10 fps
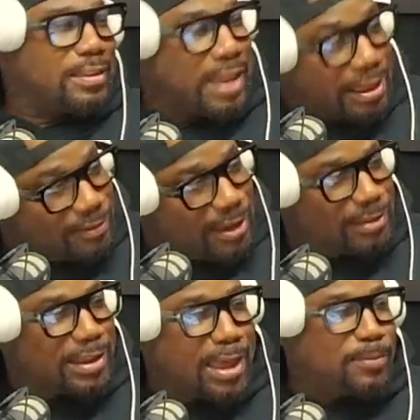
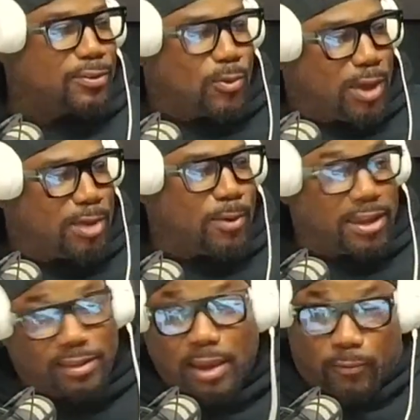Dwayne
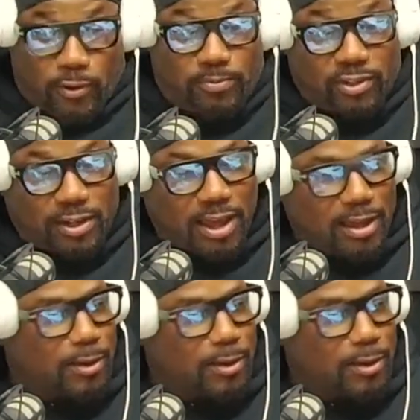Wade. They're from Chicago.